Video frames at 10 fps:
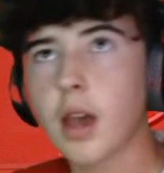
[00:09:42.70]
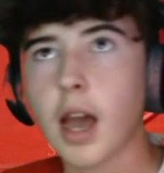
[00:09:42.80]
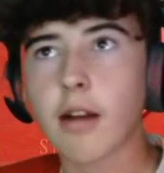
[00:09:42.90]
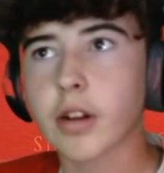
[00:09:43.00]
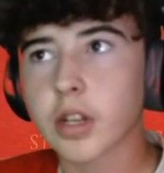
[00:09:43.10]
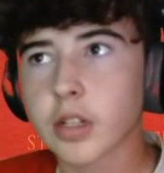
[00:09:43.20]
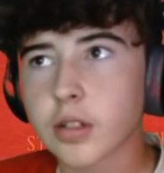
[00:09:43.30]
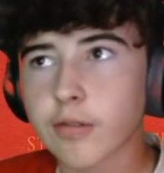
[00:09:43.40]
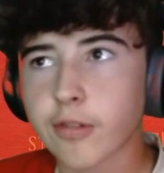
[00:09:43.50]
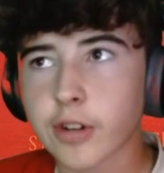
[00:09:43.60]
Harrogate,
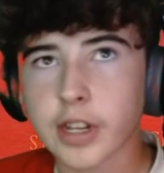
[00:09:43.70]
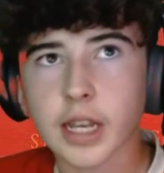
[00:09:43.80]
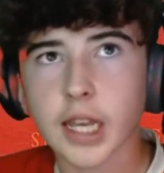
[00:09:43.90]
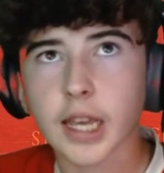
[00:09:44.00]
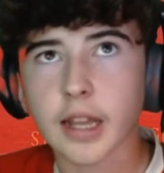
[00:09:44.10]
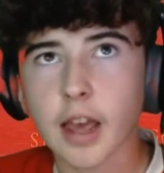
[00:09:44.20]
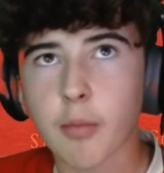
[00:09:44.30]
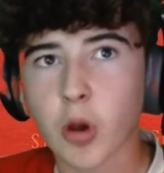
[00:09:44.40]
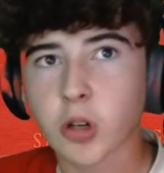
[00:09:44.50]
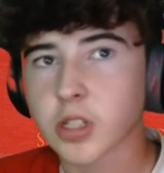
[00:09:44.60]
free kick in their
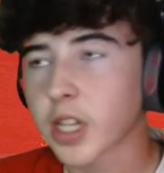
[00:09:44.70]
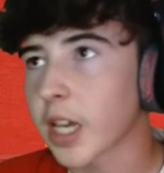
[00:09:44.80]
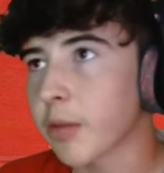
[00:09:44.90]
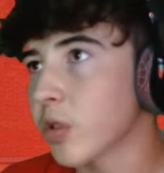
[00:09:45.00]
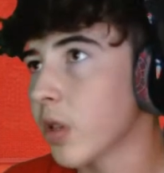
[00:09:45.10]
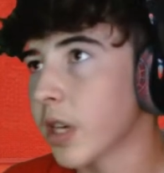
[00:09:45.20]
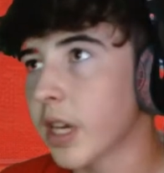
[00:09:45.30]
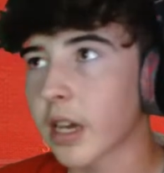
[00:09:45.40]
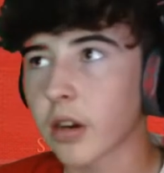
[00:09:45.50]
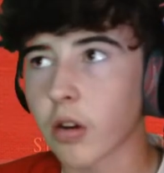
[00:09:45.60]
box. The keeper's going to
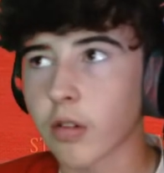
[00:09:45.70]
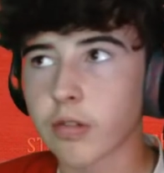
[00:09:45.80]
kick it off.